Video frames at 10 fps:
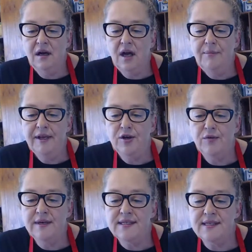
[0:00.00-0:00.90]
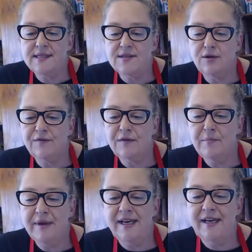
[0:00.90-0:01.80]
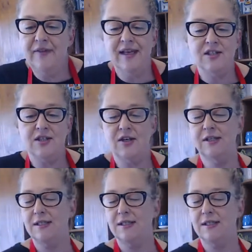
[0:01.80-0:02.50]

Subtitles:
I bet your wrists are sore from beating that dough.